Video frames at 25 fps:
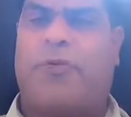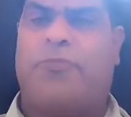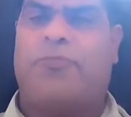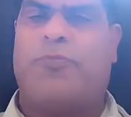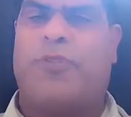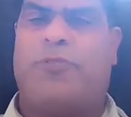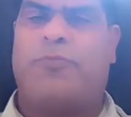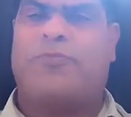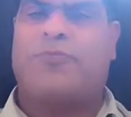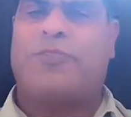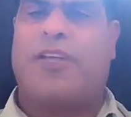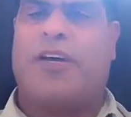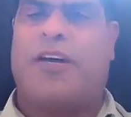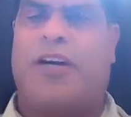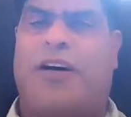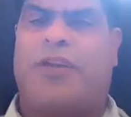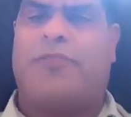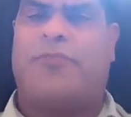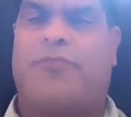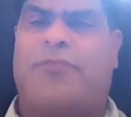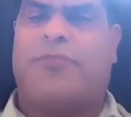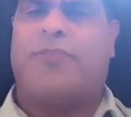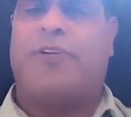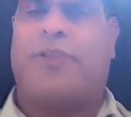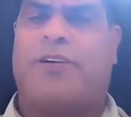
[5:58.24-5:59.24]
problems
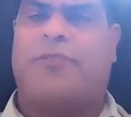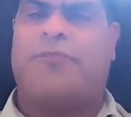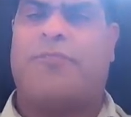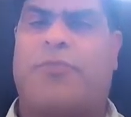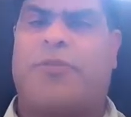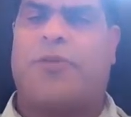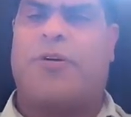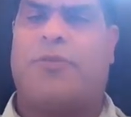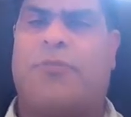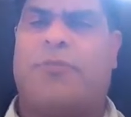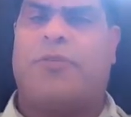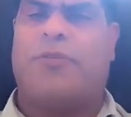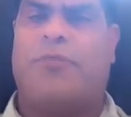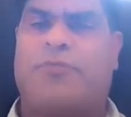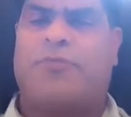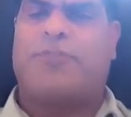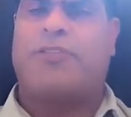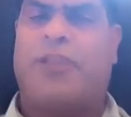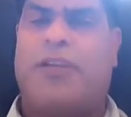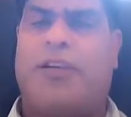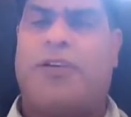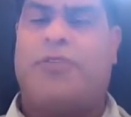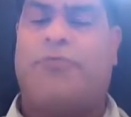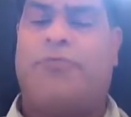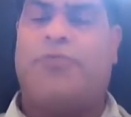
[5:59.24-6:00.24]
of
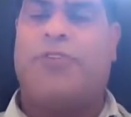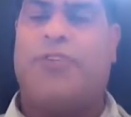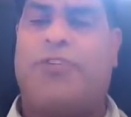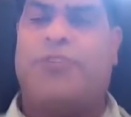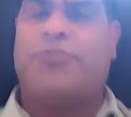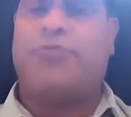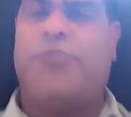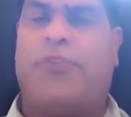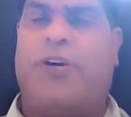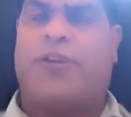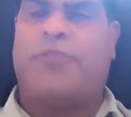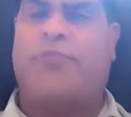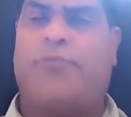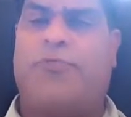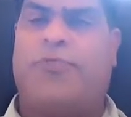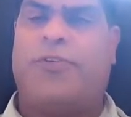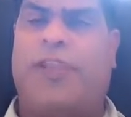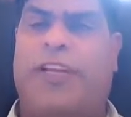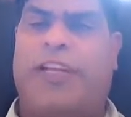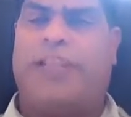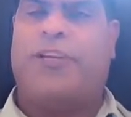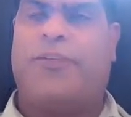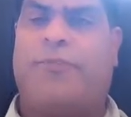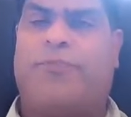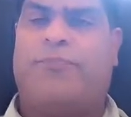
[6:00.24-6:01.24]
problems which you are
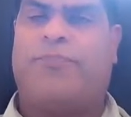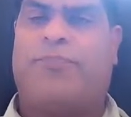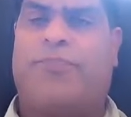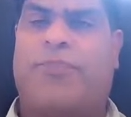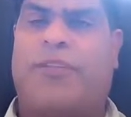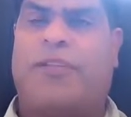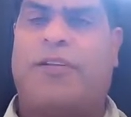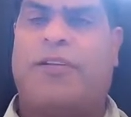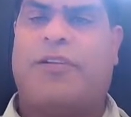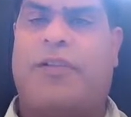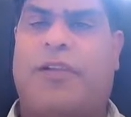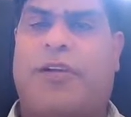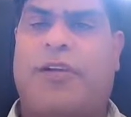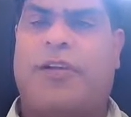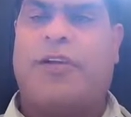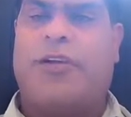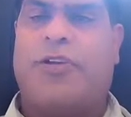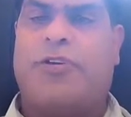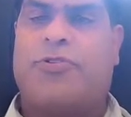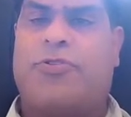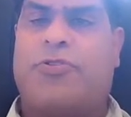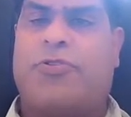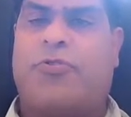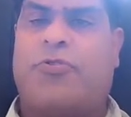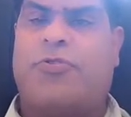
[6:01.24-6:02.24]
feeling.
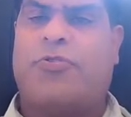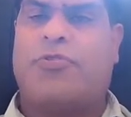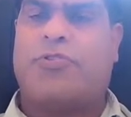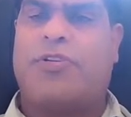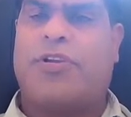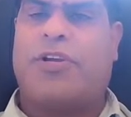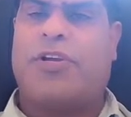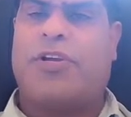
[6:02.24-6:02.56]
So